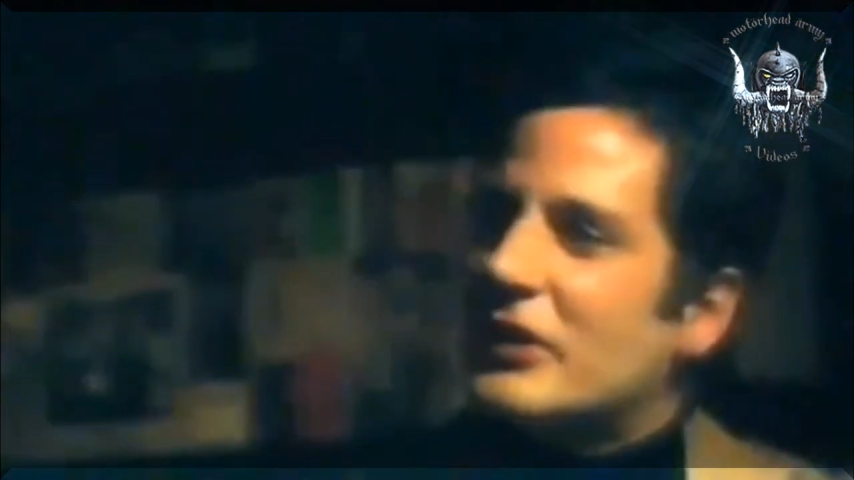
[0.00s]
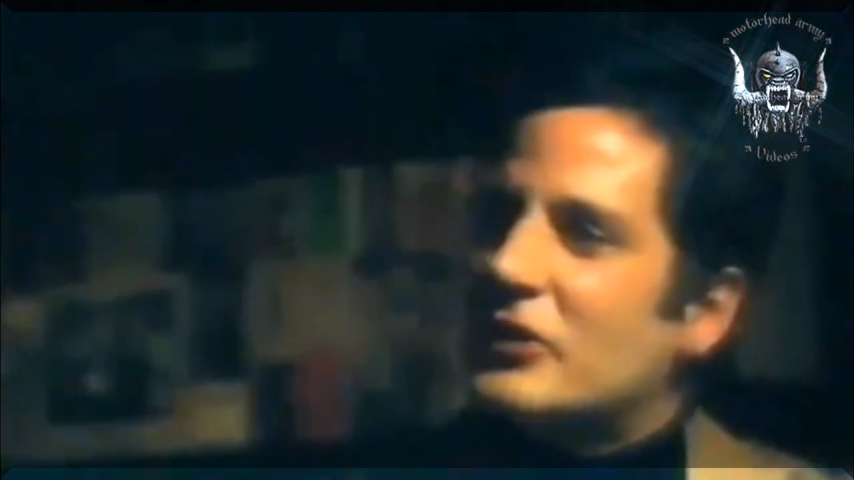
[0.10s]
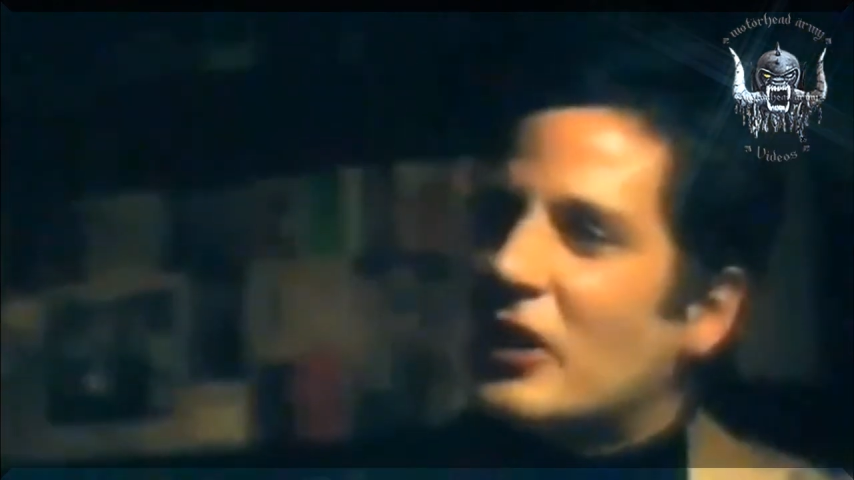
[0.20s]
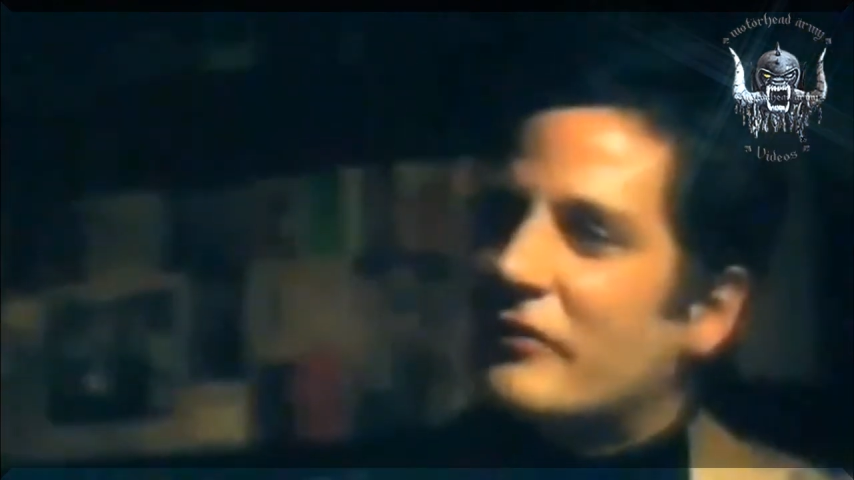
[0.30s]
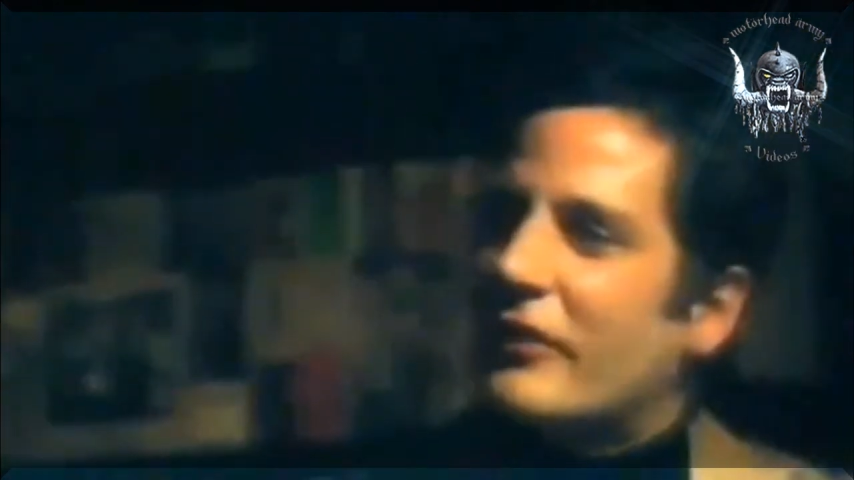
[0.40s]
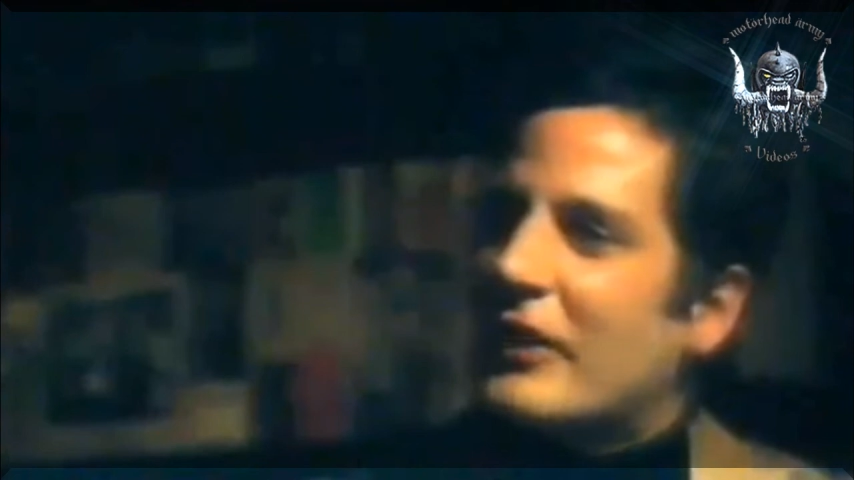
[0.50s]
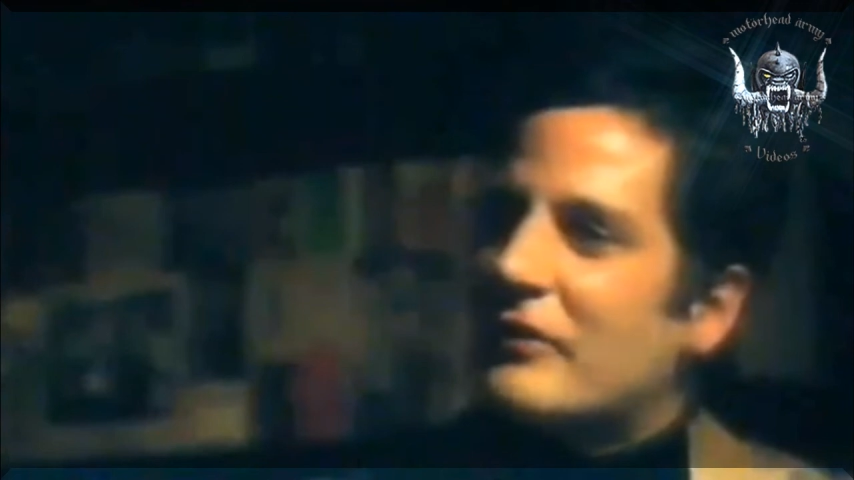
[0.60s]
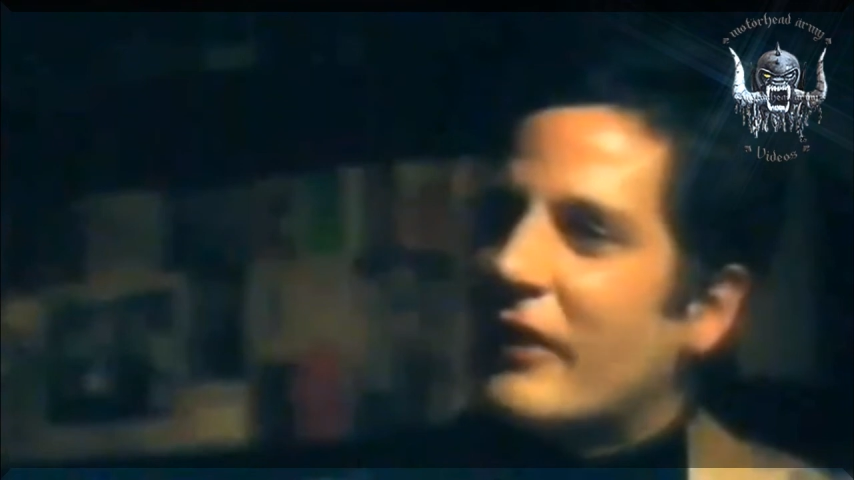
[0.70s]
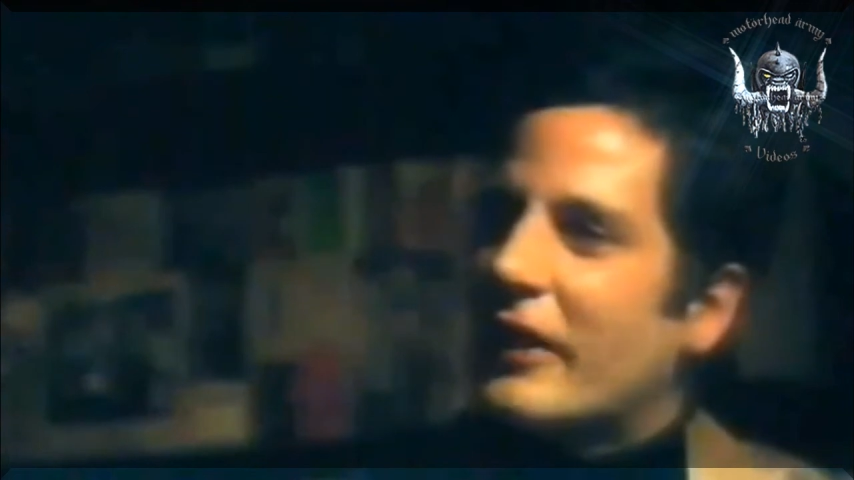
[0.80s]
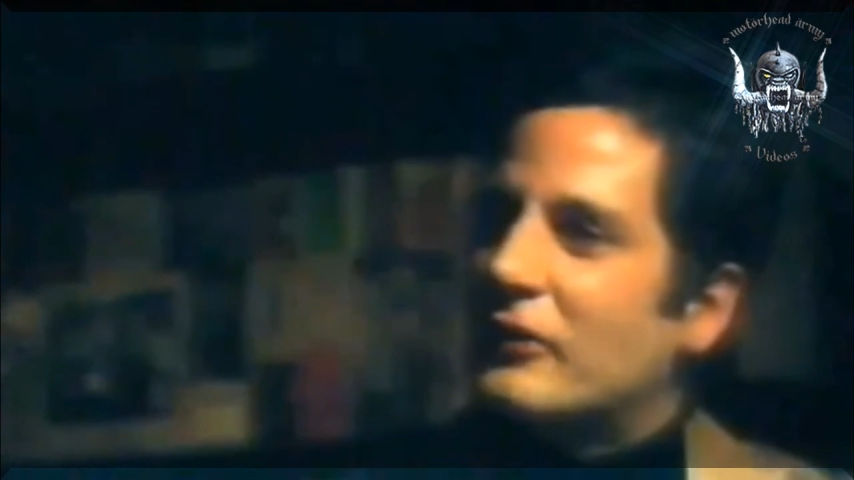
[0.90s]

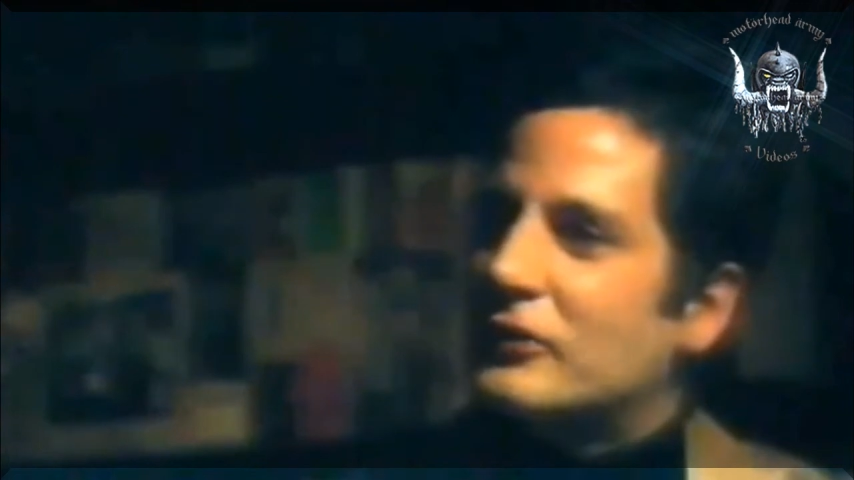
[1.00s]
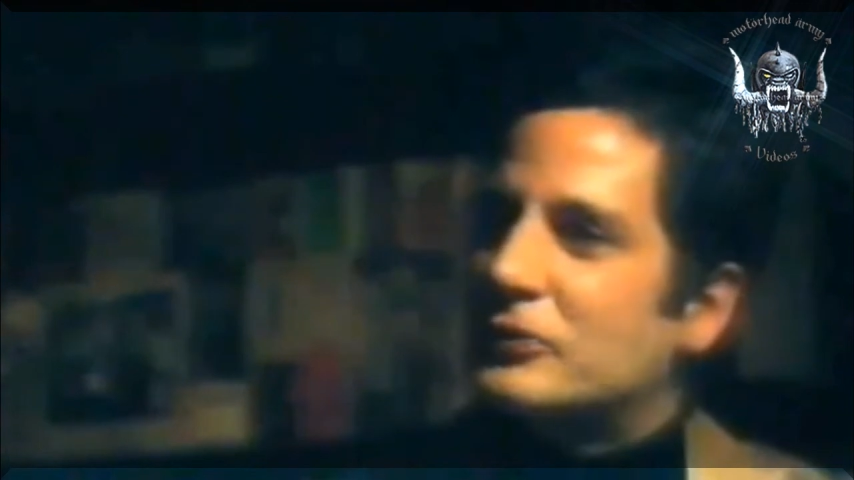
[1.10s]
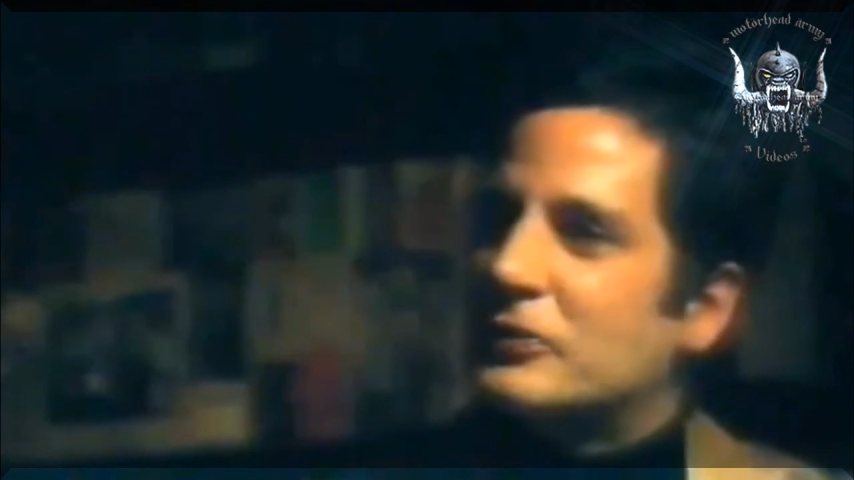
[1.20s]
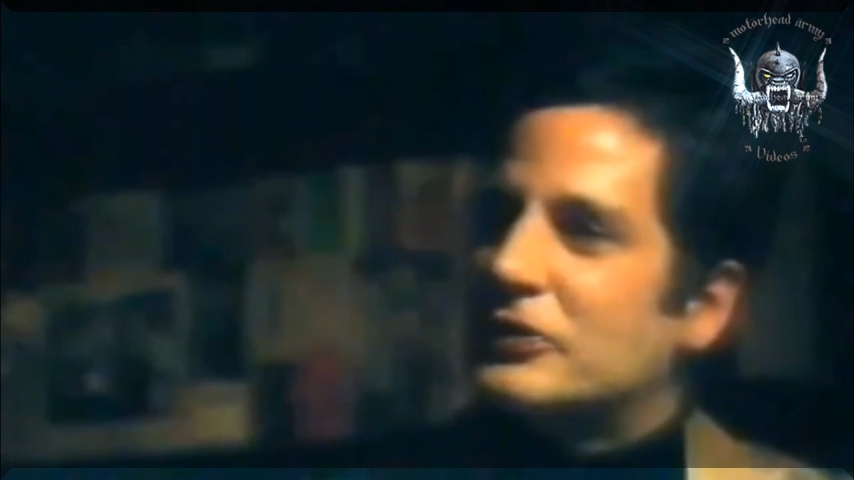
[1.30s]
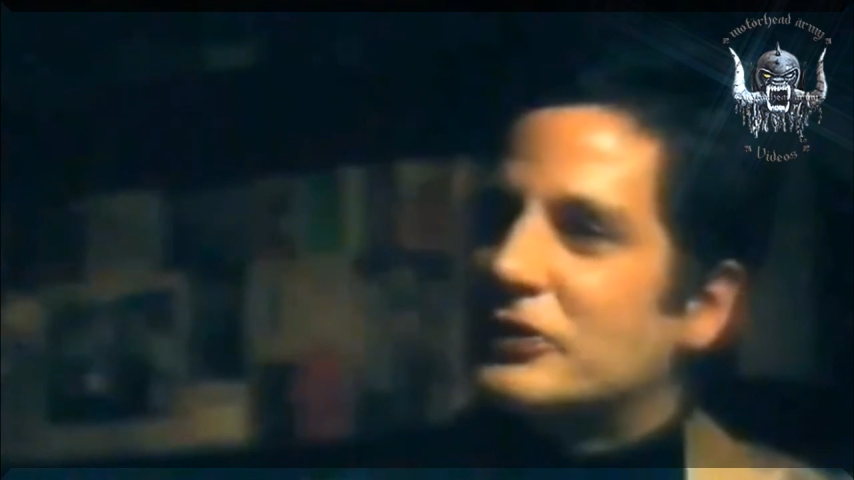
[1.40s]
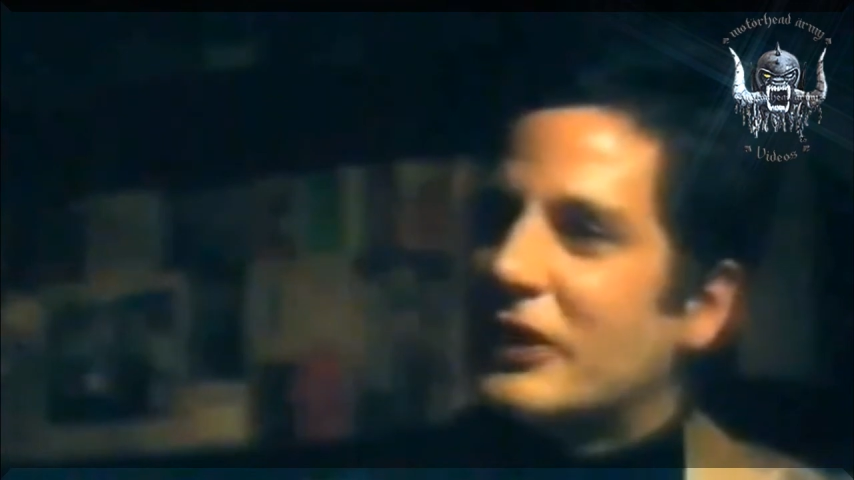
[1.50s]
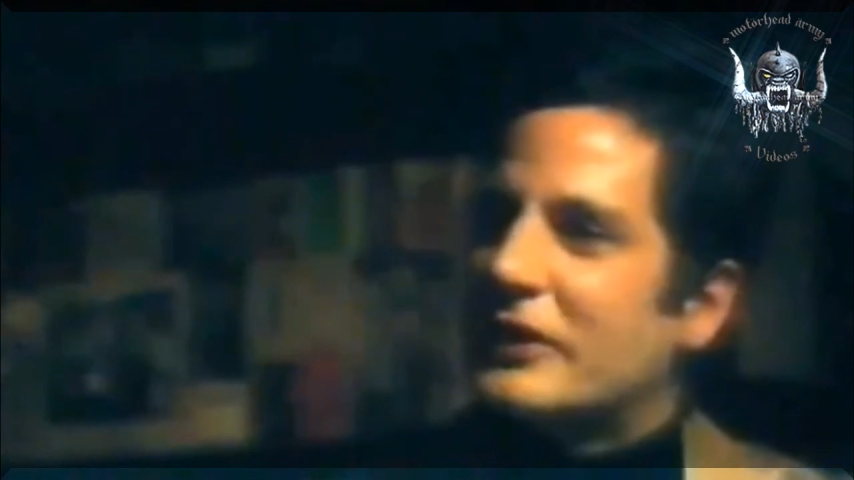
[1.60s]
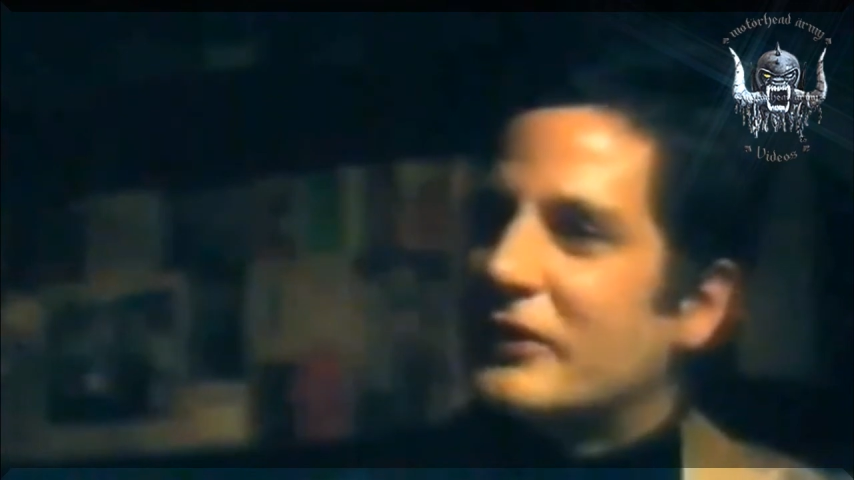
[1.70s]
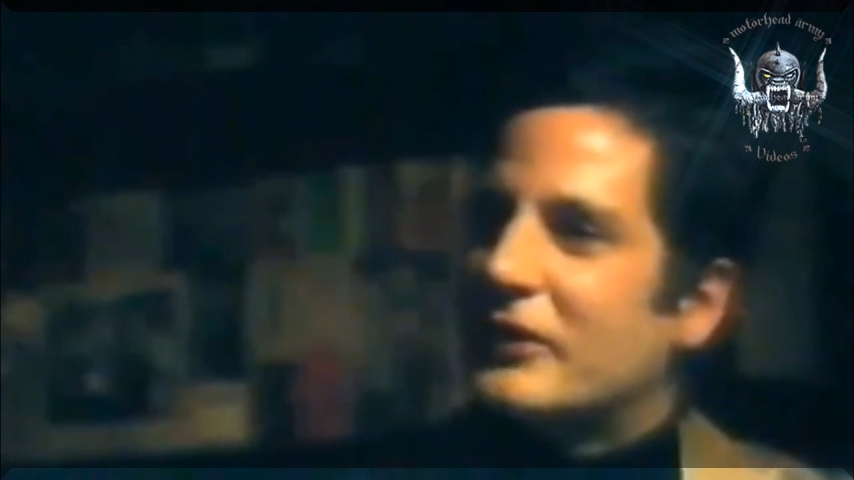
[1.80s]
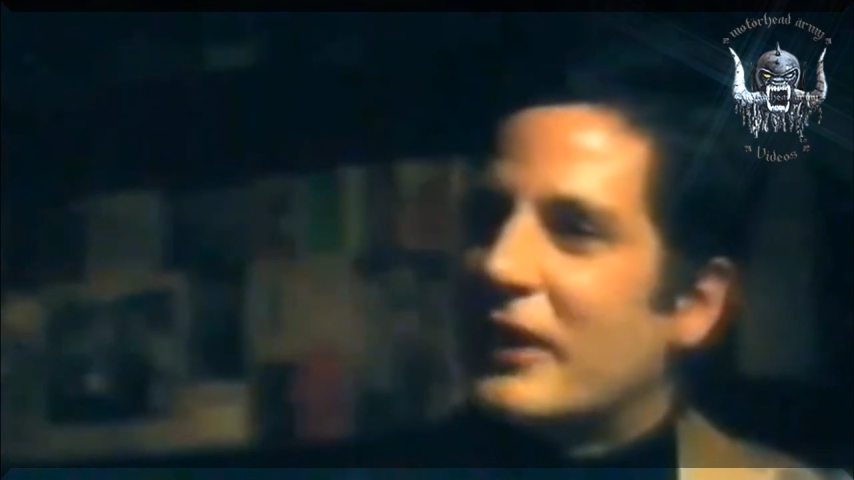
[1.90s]
DJ-fronted records? What's your
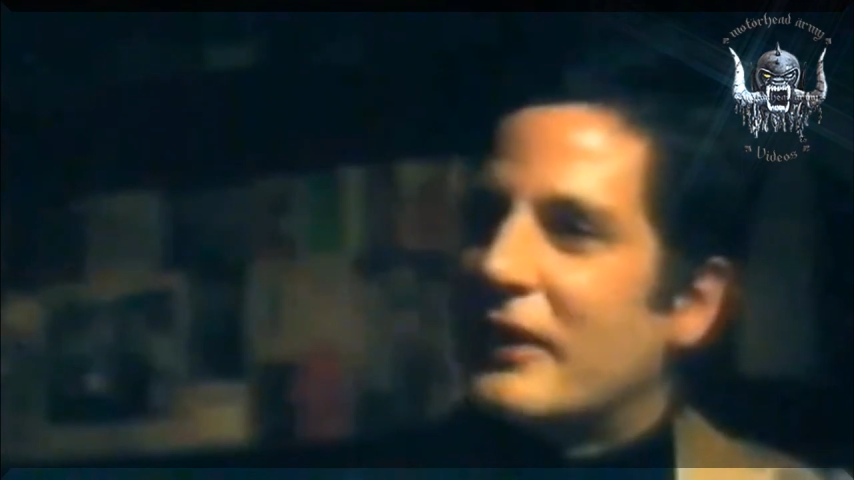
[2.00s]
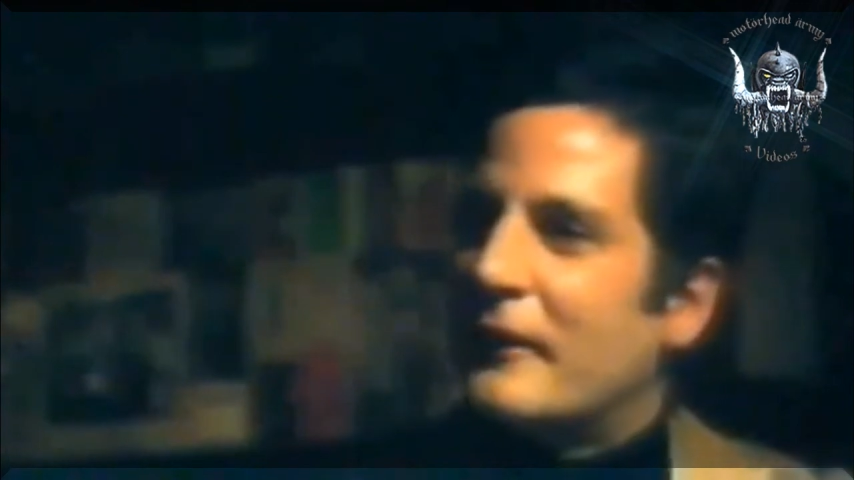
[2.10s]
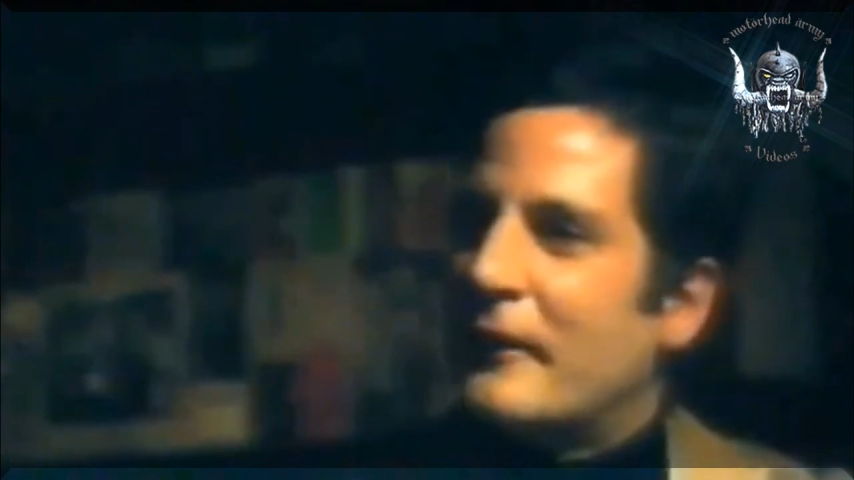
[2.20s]
take on that?